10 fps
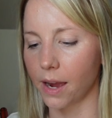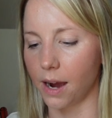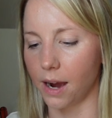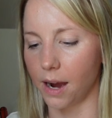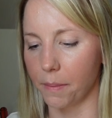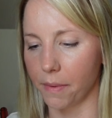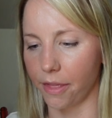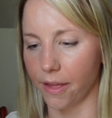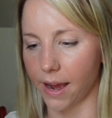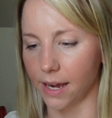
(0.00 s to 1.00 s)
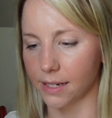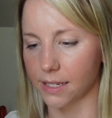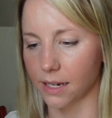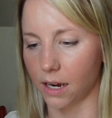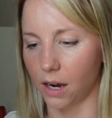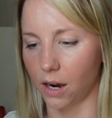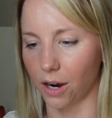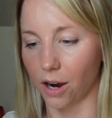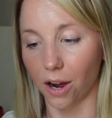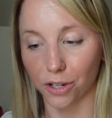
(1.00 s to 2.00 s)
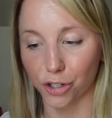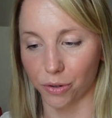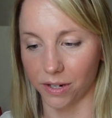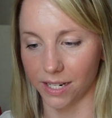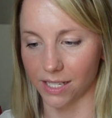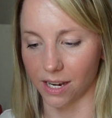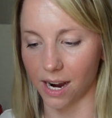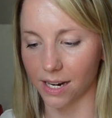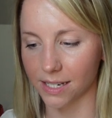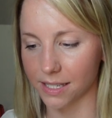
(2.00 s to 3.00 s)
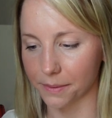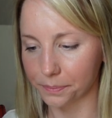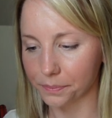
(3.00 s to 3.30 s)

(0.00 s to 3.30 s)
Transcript: um, that are all shorty socks